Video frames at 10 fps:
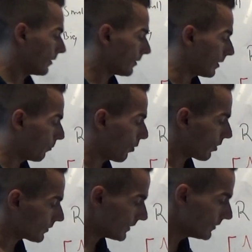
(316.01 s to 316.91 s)
They are
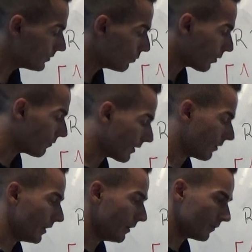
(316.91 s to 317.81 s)
plugged into
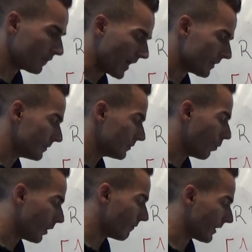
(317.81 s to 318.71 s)
stacked into
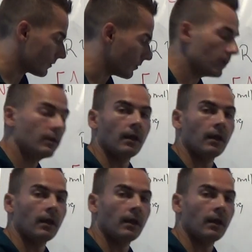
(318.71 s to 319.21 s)
one vector